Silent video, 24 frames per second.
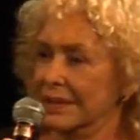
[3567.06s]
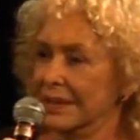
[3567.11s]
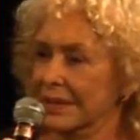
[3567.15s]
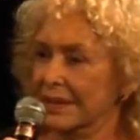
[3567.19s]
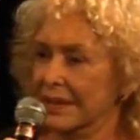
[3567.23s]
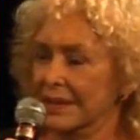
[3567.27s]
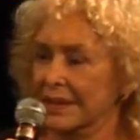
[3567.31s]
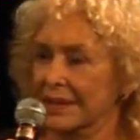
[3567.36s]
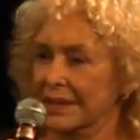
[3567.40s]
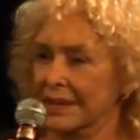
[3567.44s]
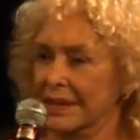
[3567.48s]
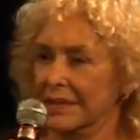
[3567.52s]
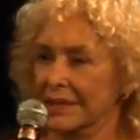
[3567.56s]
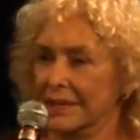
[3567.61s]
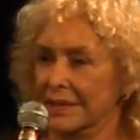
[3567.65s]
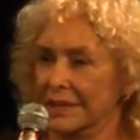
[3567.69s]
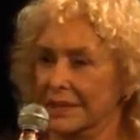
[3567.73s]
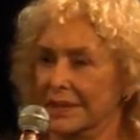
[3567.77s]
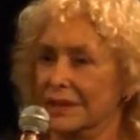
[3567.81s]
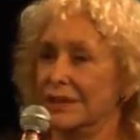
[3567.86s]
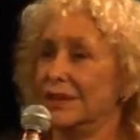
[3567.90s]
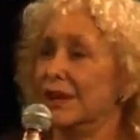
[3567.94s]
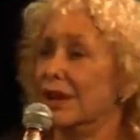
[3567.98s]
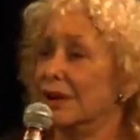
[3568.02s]
uh,
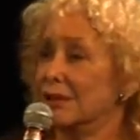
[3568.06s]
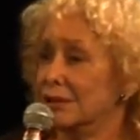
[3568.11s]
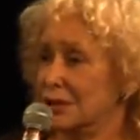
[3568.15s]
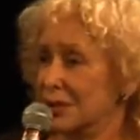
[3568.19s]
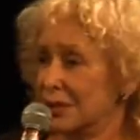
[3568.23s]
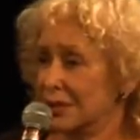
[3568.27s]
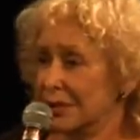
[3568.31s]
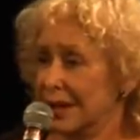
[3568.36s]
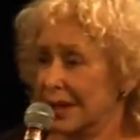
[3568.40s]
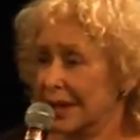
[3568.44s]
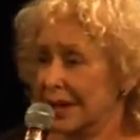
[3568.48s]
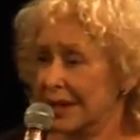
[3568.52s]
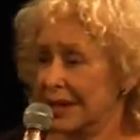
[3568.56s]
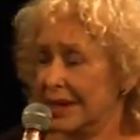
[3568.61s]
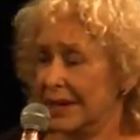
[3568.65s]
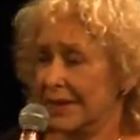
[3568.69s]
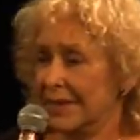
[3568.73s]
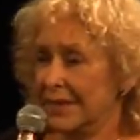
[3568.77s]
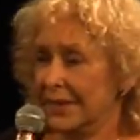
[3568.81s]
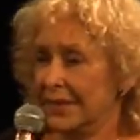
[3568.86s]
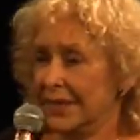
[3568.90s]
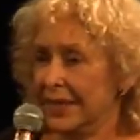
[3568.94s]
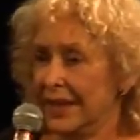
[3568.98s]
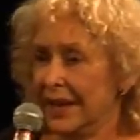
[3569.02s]
luxury.
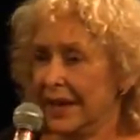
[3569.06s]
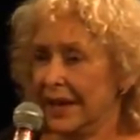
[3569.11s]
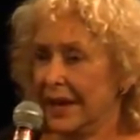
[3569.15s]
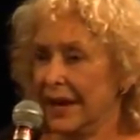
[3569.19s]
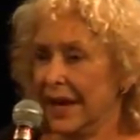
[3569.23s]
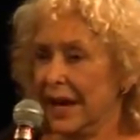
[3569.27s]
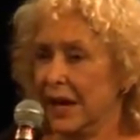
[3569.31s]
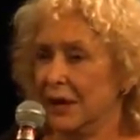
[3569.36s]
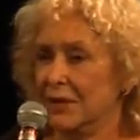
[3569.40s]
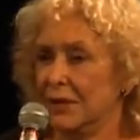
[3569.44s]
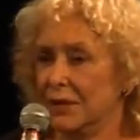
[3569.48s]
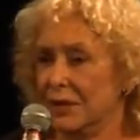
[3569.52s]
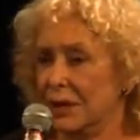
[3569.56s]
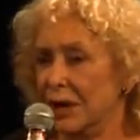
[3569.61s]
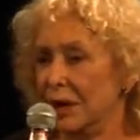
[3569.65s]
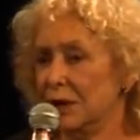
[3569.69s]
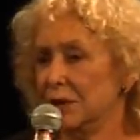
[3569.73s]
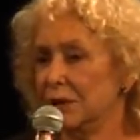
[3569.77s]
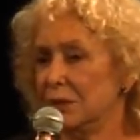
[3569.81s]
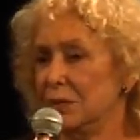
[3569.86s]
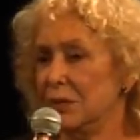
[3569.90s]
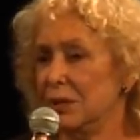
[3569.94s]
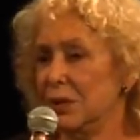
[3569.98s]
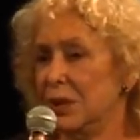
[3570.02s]
And the
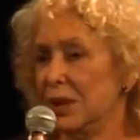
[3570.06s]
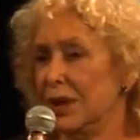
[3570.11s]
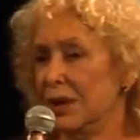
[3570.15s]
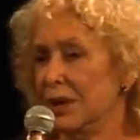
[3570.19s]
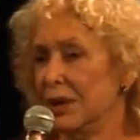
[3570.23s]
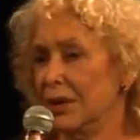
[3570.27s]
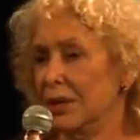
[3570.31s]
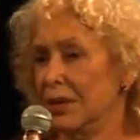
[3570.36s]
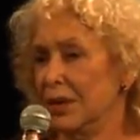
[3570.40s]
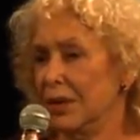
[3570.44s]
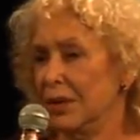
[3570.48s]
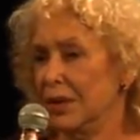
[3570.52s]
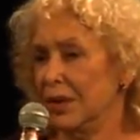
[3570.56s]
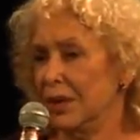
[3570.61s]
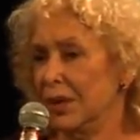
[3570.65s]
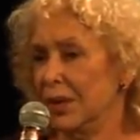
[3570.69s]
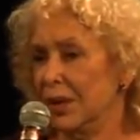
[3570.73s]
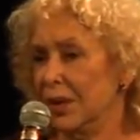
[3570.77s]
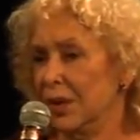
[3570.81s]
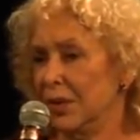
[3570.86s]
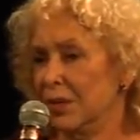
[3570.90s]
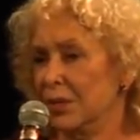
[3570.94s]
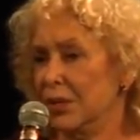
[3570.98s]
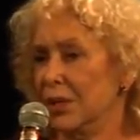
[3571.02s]
next morning,
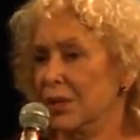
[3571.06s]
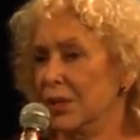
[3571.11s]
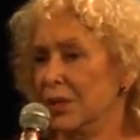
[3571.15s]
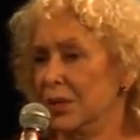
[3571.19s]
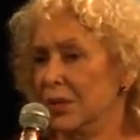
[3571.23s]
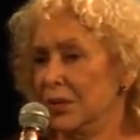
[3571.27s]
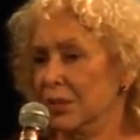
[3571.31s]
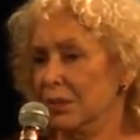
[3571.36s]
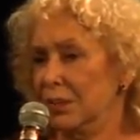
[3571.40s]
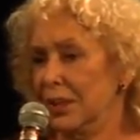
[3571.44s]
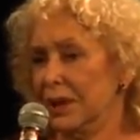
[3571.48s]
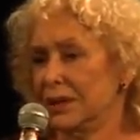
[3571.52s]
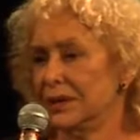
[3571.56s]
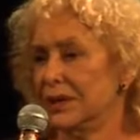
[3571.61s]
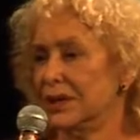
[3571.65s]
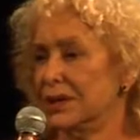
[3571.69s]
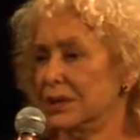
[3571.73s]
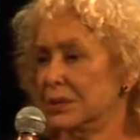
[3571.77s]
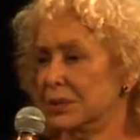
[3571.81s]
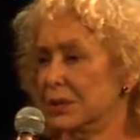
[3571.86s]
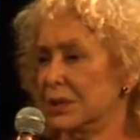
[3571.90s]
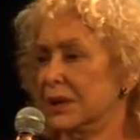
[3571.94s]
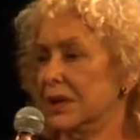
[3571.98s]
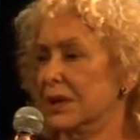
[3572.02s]
the
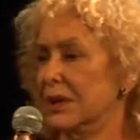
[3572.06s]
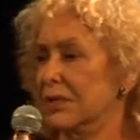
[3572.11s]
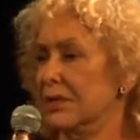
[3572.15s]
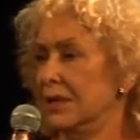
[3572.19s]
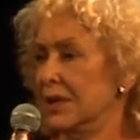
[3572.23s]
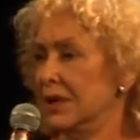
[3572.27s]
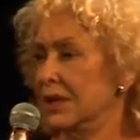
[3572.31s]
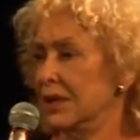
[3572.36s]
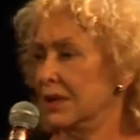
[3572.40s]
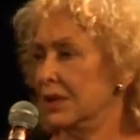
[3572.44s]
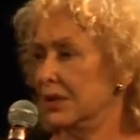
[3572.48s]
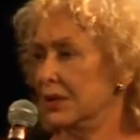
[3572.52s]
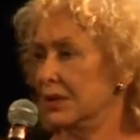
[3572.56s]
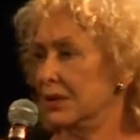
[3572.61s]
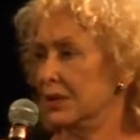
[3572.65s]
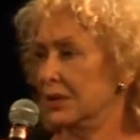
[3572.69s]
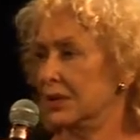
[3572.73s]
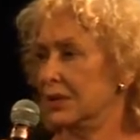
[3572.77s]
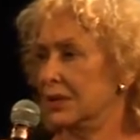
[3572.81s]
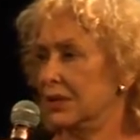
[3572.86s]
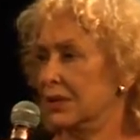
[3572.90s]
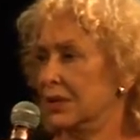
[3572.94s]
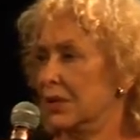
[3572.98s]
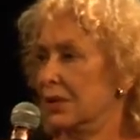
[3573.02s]
buses were
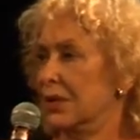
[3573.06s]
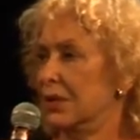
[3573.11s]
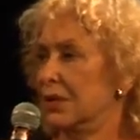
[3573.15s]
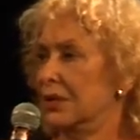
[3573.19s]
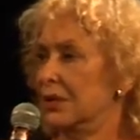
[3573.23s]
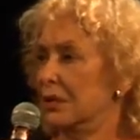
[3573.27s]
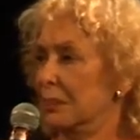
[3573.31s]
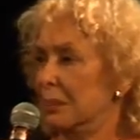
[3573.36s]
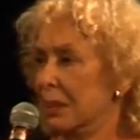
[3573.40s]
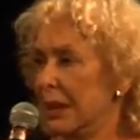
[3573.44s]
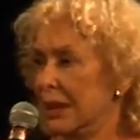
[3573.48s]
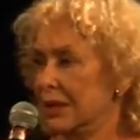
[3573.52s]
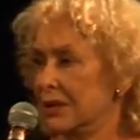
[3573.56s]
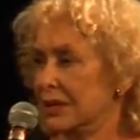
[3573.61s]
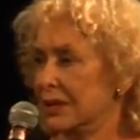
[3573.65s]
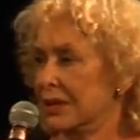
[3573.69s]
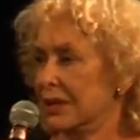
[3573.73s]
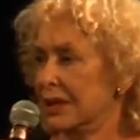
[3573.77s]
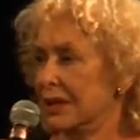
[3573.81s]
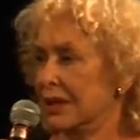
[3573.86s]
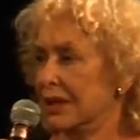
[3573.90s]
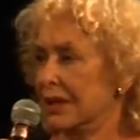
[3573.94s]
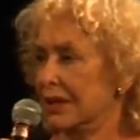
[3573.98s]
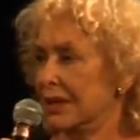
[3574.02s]
leaving to go to the
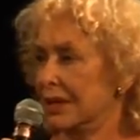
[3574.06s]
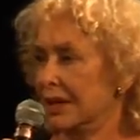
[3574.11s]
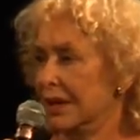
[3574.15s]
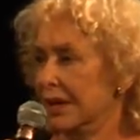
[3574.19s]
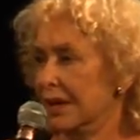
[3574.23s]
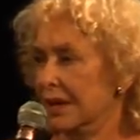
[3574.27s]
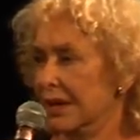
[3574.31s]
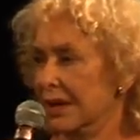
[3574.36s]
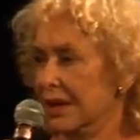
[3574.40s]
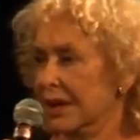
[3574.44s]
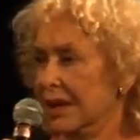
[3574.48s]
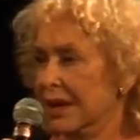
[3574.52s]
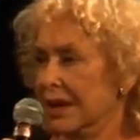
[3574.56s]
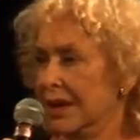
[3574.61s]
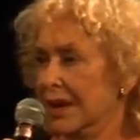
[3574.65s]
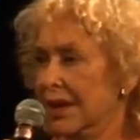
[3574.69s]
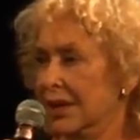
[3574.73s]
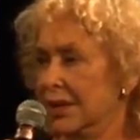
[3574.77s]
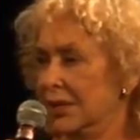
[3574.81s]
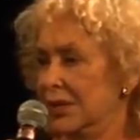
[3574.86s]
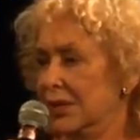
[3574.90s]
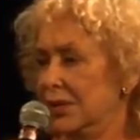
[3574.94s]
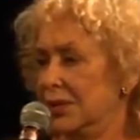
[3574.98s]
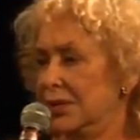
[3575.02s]
Pentagon
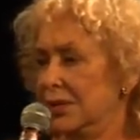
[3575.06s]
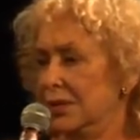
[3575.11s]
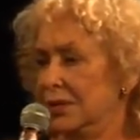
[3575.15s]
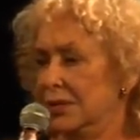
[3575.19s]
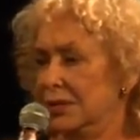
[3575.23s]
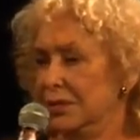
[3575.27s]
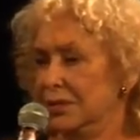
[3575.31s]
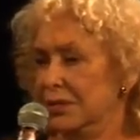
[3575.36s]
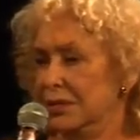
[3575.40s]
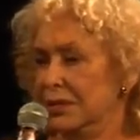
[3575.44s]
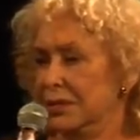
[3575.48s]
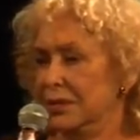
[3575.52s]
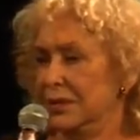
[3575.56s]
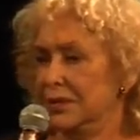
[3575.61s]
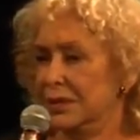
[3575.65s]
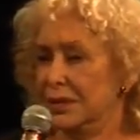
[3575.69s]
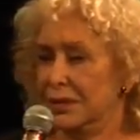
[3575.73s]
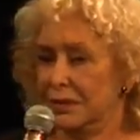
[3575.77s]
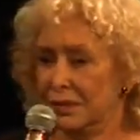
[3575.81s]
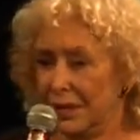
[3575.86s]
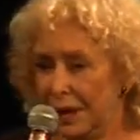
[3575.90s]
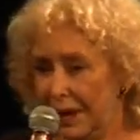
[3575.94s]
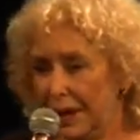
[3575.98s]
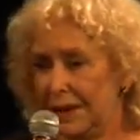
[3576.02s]
to,
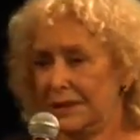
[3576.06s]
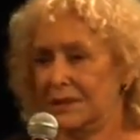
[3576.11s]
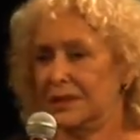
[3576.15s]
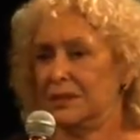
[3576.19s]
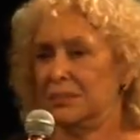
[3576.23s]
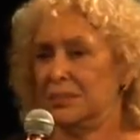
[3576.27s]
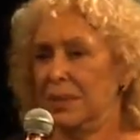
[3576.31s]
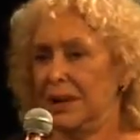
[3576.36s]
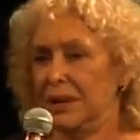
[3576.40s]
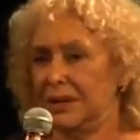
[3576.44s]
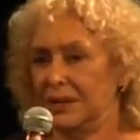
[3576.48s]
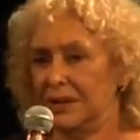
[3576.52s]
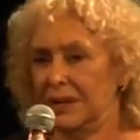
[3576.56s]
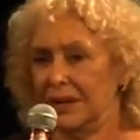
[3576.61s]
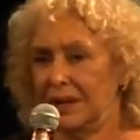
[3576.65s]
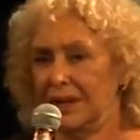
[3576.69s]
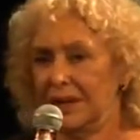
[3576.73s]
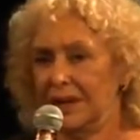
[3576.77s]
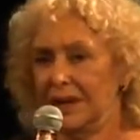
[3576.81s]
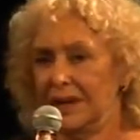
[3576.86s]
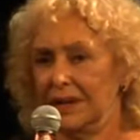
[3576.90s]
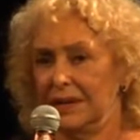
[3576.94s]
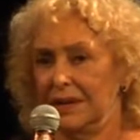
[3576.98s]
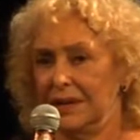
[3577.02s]
to raise the
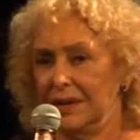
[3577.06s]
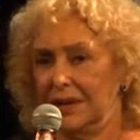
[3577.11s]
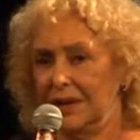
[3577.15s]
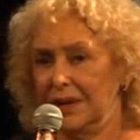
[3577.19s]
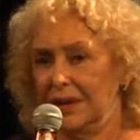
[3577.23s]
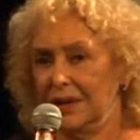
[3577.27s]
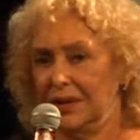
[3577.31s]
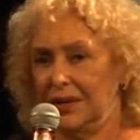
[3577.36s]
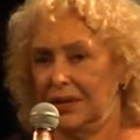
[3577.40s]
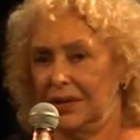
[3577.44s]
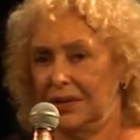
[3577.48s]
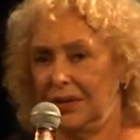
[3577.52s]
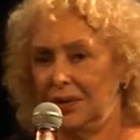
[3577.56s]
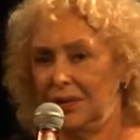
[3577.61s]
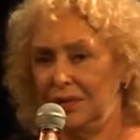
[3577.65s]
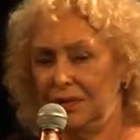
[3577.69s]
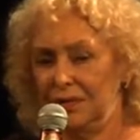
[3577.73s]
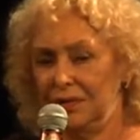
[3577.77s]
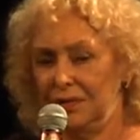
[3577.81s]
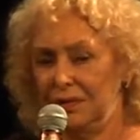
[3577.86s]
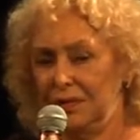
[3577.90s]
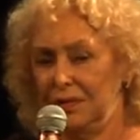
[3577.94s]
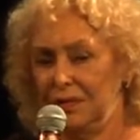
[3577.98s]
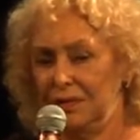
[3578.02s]
Pentagon
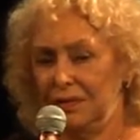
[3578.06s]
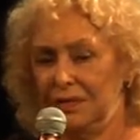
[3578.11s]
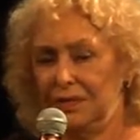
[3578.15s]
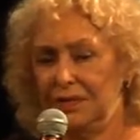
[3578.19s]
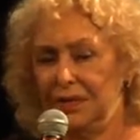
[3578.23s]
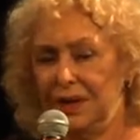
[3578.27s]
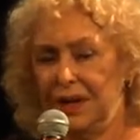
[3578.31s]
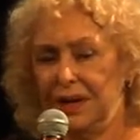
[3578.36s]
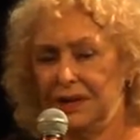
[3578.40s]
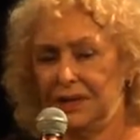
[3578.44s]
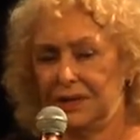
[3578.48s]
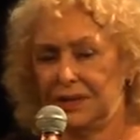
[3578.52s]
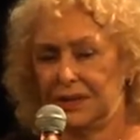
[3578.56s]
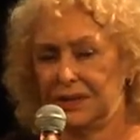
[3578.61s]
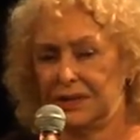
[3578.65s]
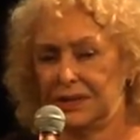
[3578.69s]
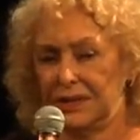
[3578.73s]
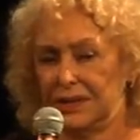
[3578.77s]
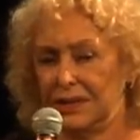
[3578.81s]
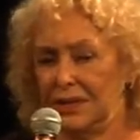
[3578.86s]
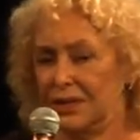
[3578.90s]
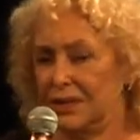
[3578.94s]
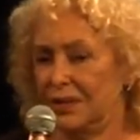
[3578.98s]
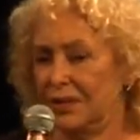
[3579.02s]
to
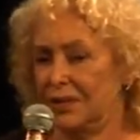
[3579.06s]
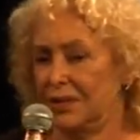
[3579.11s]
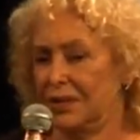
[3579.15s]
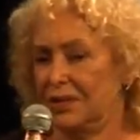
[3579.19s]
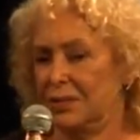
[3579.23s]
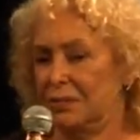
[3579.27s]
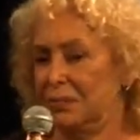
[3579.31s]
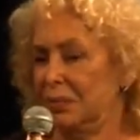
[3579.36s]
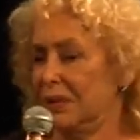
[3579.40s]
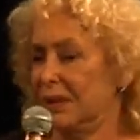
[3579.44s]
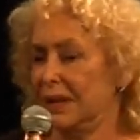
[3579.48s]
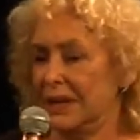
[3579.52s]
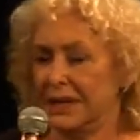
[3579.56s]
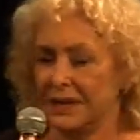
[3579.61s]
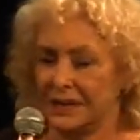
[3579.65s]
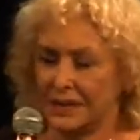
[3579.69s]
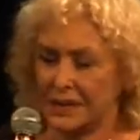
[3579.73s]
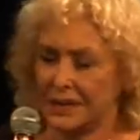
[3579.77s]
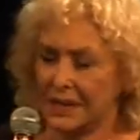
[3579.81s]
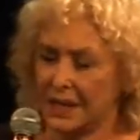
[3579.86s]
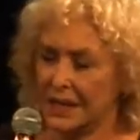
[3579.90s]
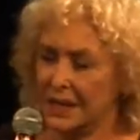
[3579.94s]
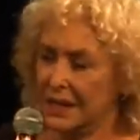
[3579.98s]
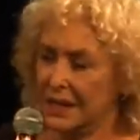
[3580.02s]
face all the police.